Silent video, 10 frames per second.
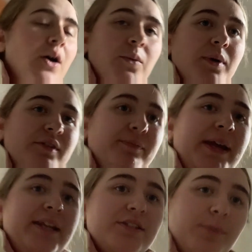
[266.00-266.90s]
will have
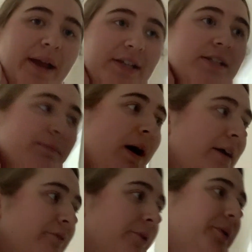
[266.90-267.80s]
made its way to my
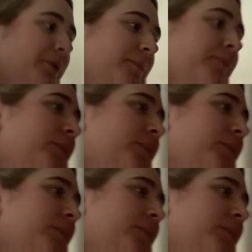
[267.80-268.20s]
room,